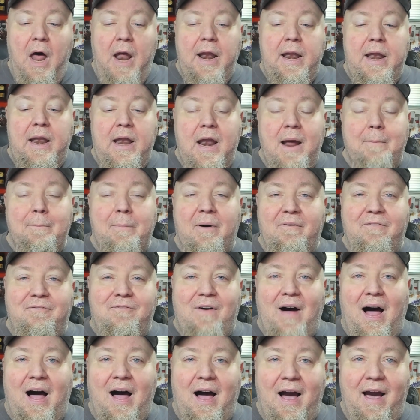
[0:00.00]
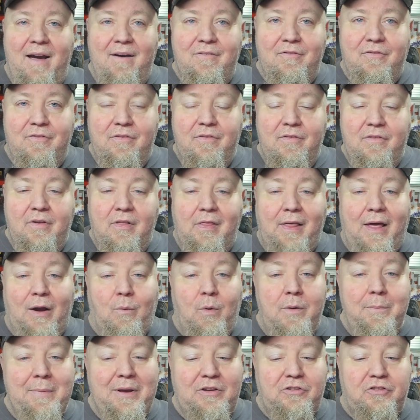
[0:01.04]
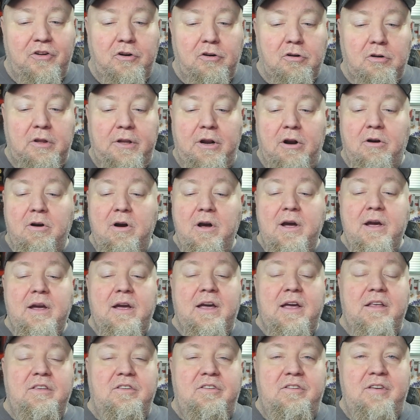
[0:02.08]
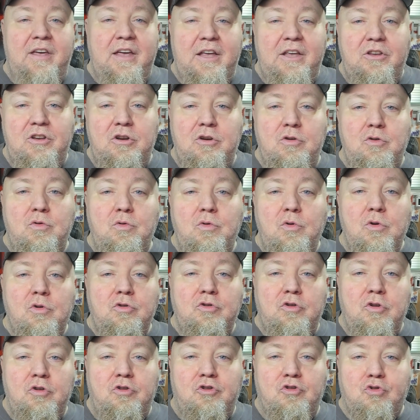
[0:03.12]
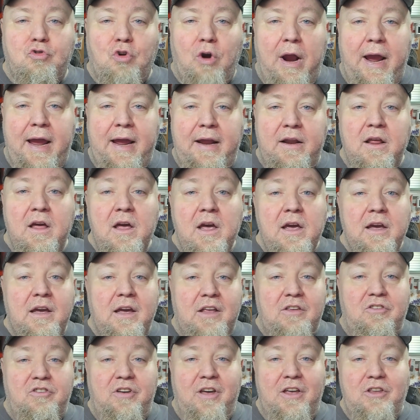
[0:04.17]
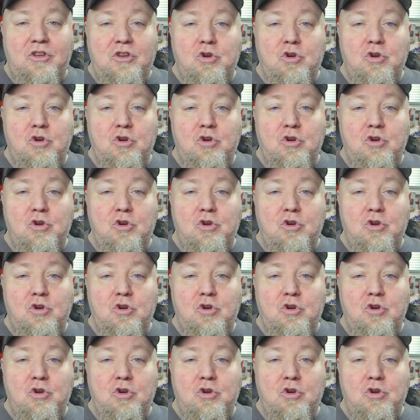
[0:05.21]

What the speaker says: Number 5, like we mentioned earlier, continue to train, continue